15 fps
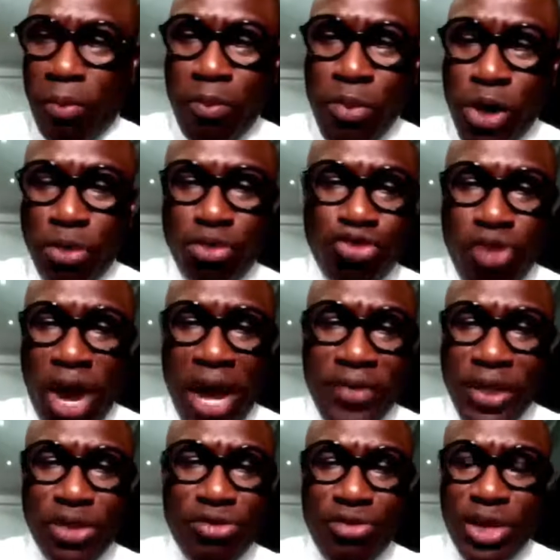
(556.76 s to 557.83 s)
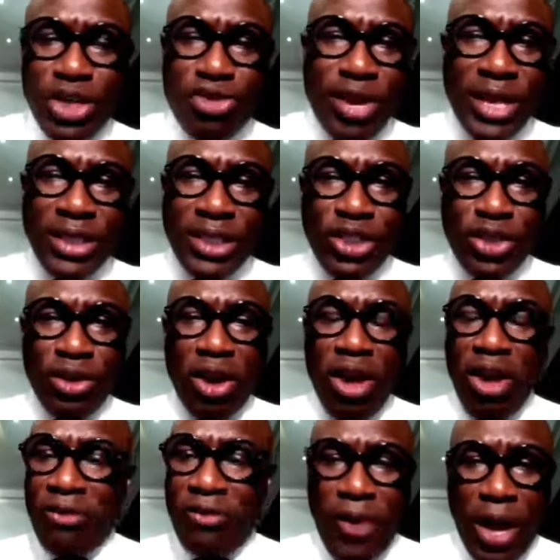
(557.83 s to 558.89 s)
you know, drive this green transition
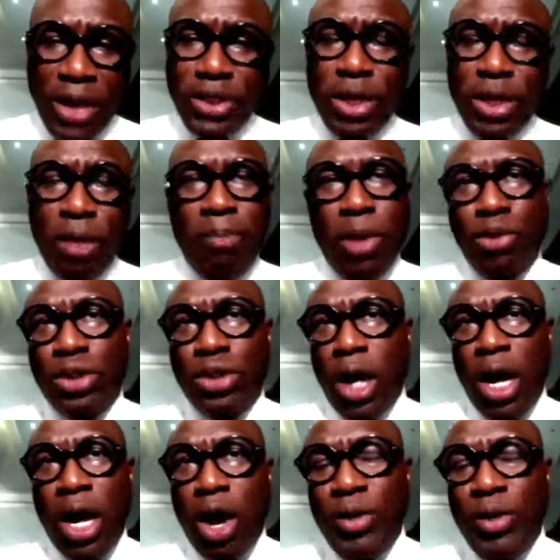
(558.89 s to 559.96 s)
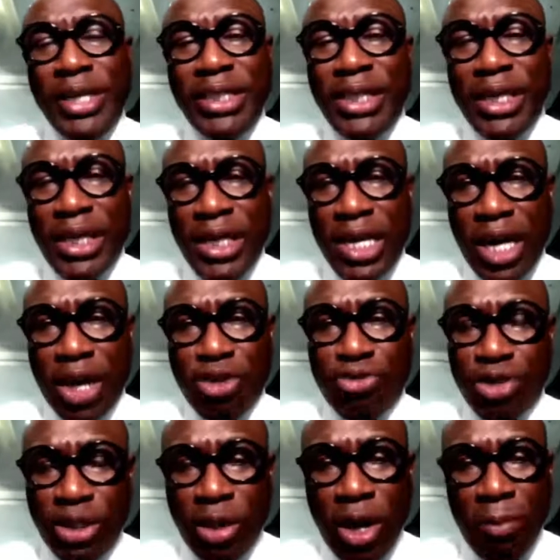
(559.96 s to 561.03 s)
faster than most OECD
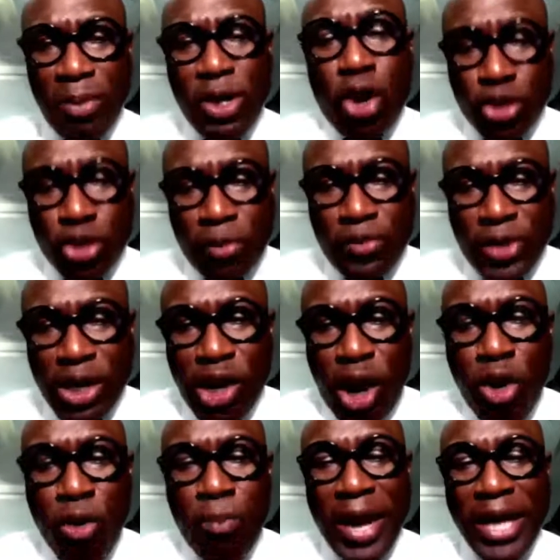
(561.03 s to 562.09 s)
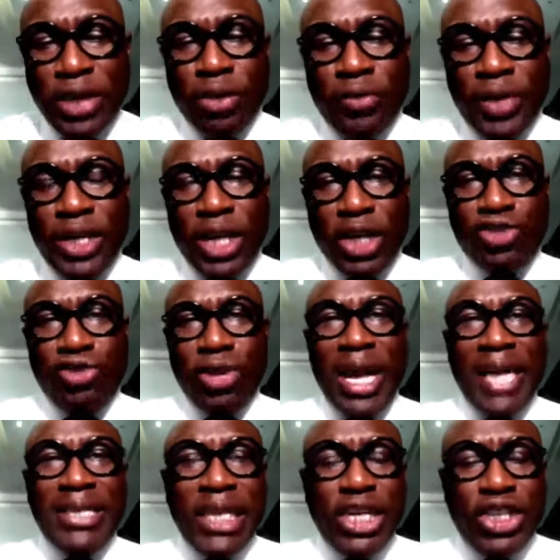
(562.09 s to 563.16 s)
countries because of the low base of
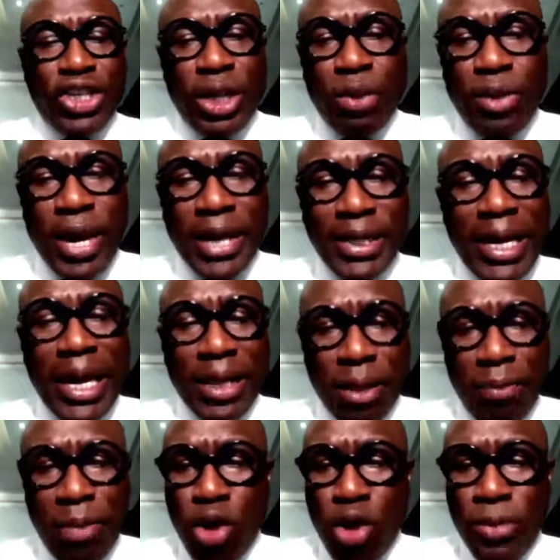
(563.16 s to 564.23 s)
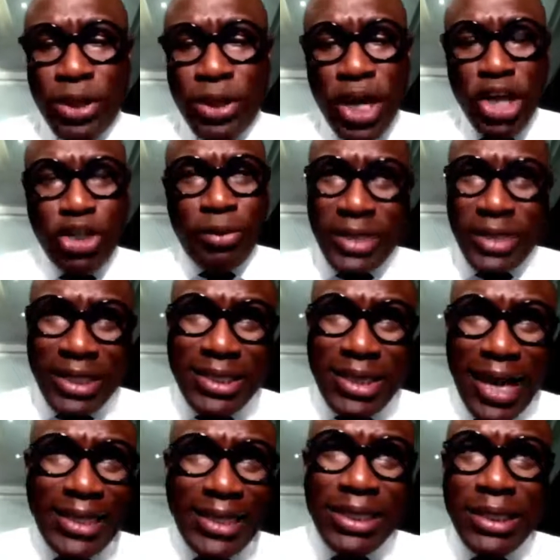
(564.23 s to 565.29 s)
industrialization that we're at the moment. So it's
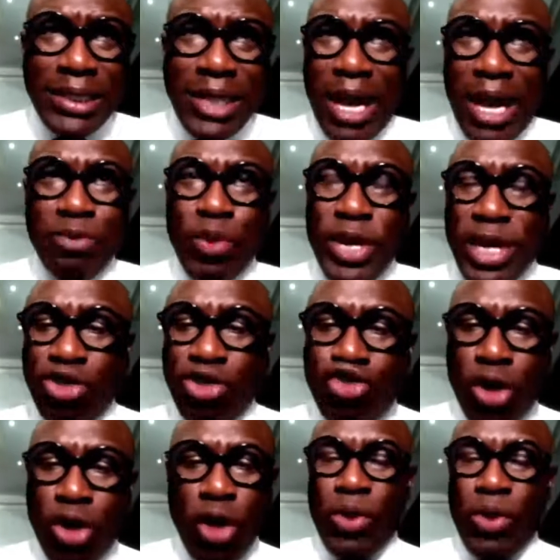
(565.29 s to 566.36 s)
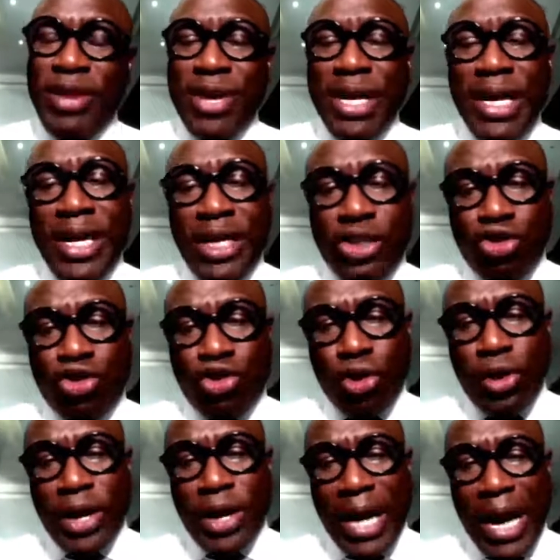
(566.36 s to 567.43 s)
exciting times. We really need to
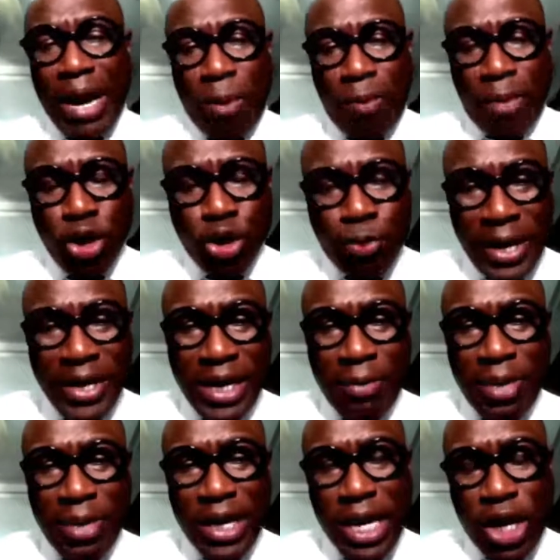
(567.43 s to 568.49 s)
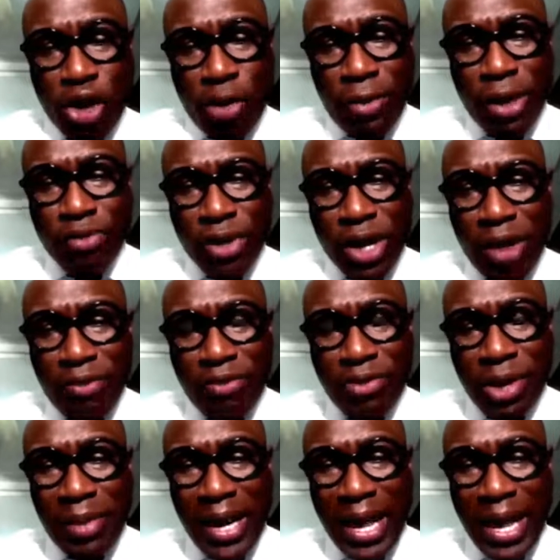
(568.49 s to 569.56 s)
join our post-pandemic economic
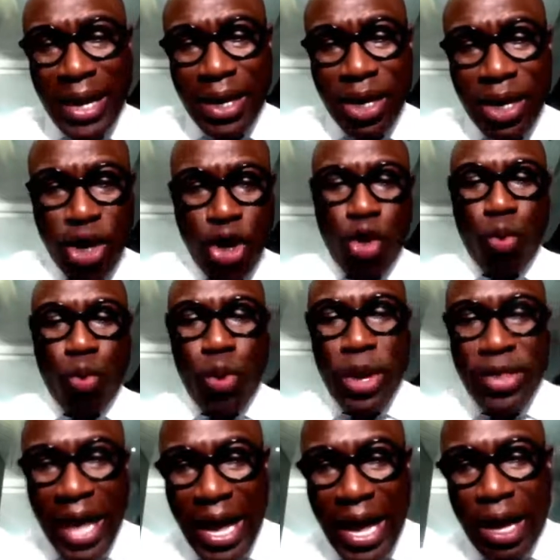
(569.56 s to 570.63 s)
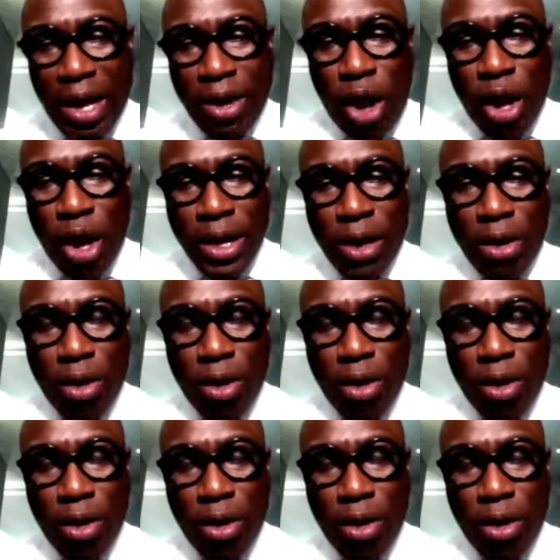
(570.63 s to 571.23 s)
recovery plan with our